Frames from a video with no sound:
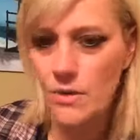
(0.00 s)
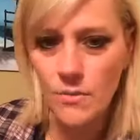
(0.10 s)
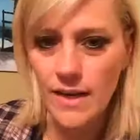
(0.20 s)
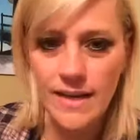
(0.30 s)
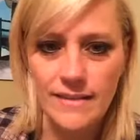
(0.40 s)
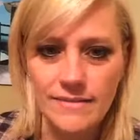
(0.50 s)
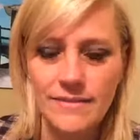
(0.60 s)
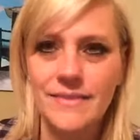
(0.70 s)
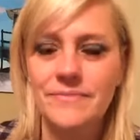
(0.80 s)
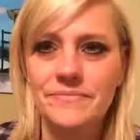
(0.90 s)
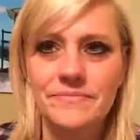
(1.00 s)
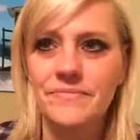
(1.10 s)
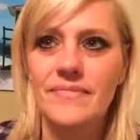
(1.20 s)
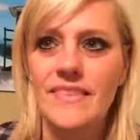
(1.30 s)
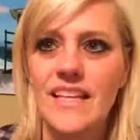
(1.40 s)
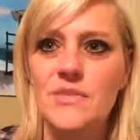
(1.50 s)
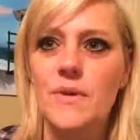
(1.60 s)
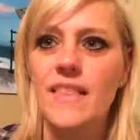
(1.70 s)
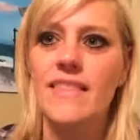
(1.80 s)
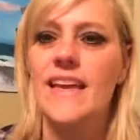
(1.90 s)
want to. That's one
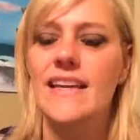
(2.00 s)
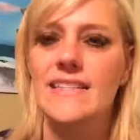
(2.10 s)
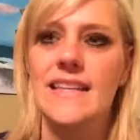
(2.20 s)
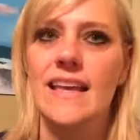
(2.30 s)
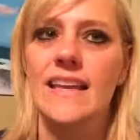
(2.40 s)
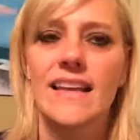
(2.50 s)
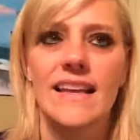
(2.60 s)
of the things that